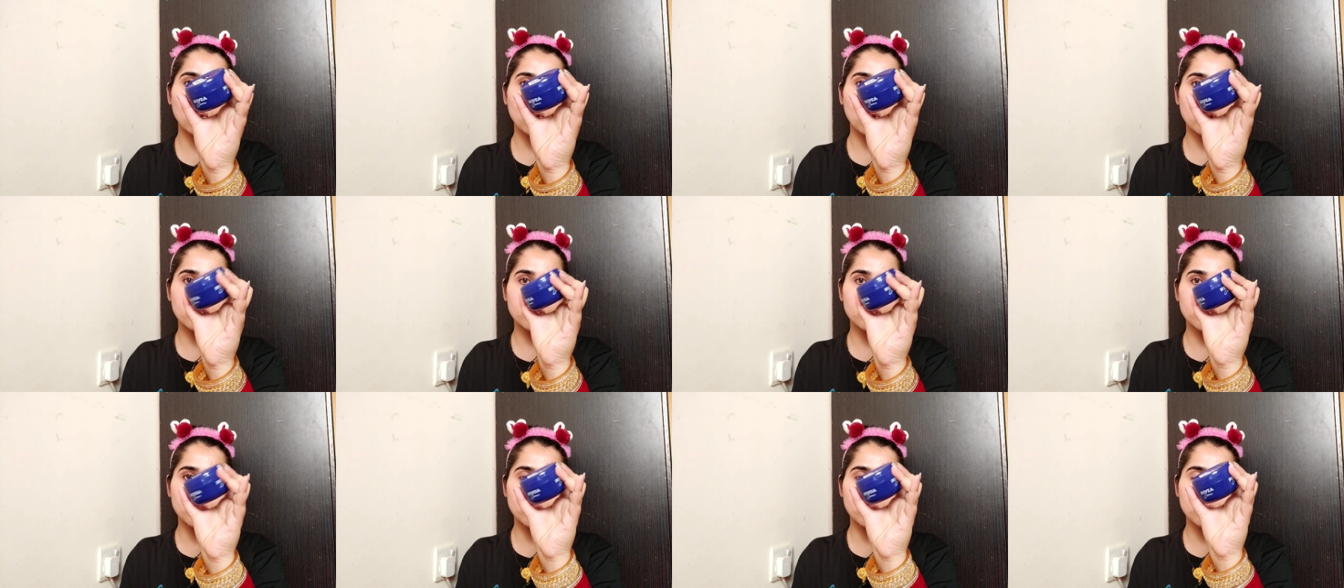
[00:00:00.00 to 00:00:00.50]

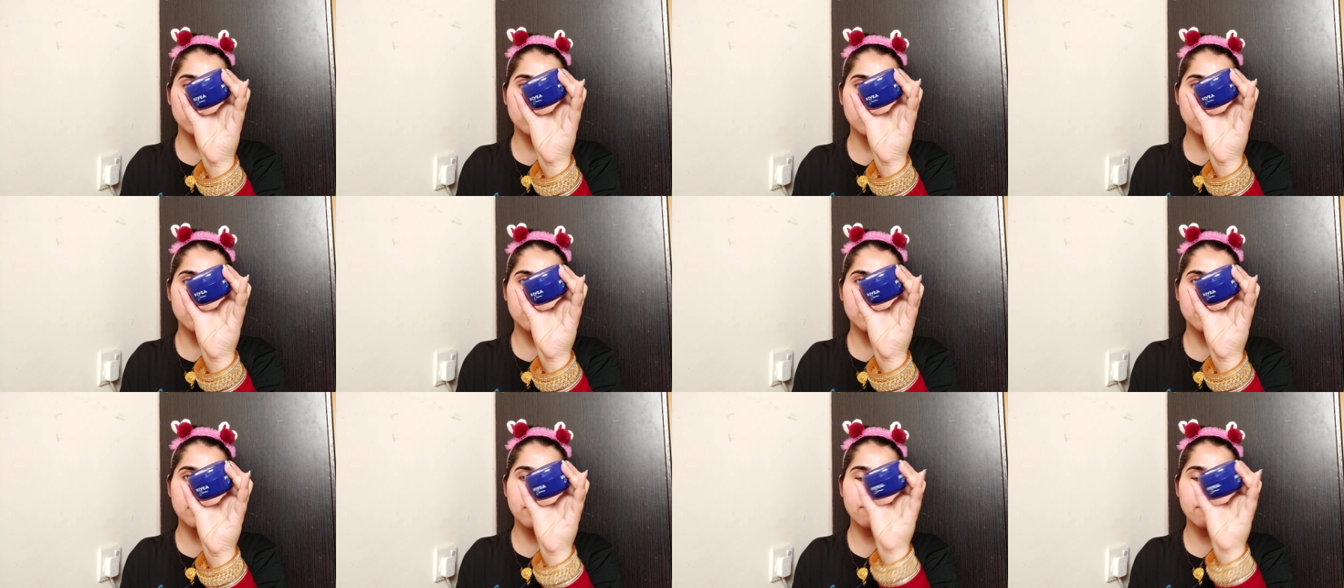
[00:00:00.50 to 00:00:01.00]
going to use
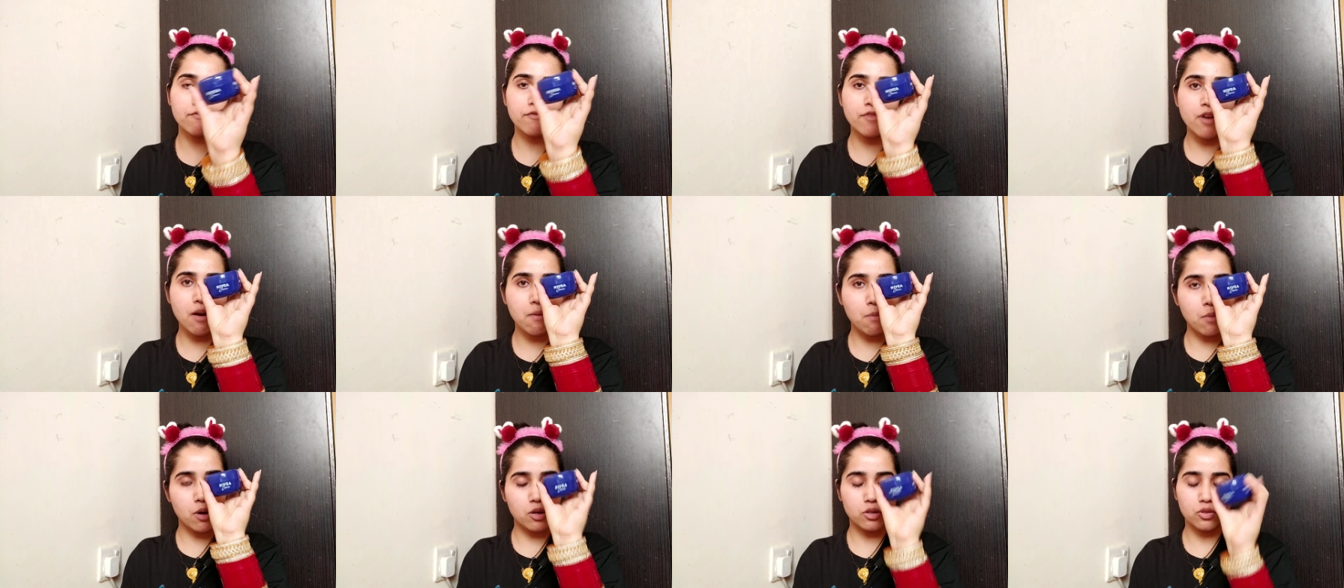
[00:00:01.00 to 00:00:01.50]
this
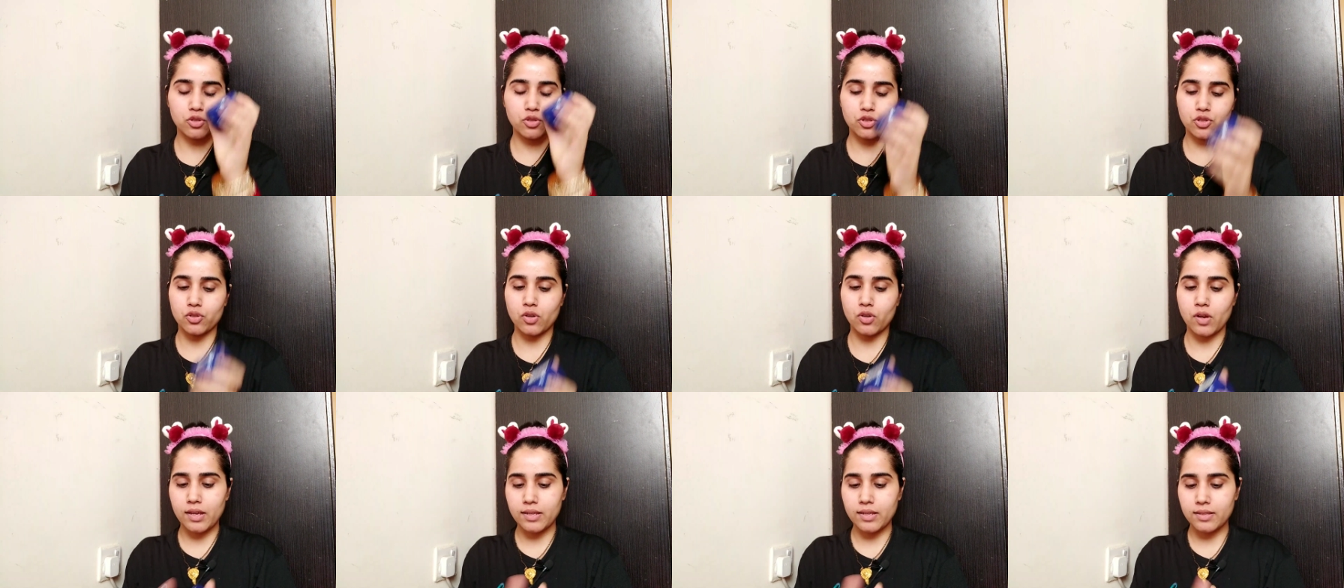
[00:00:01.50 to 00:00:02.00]
Nivea
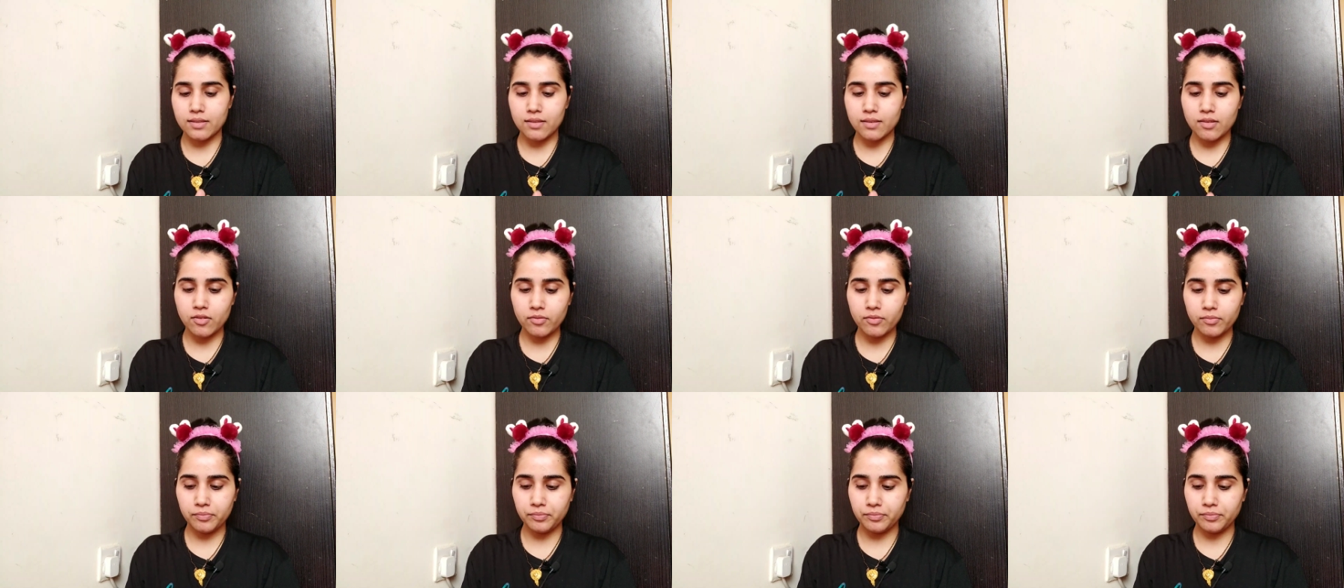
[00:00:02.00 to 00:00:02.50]

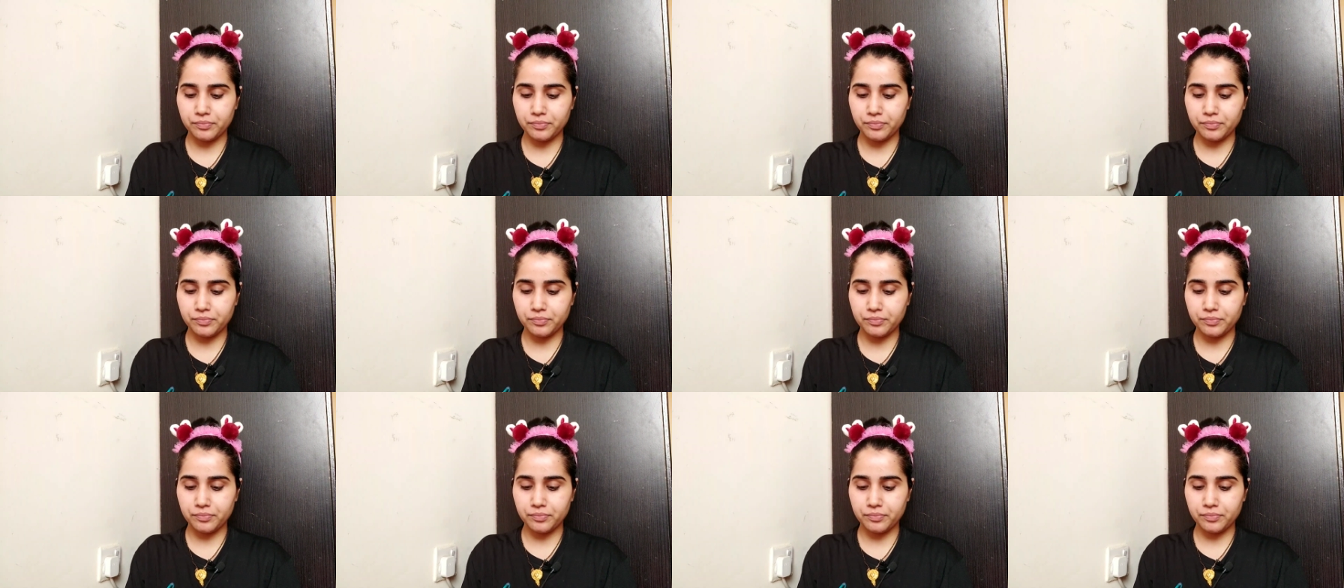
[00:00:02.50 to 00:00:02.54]
moisturizer.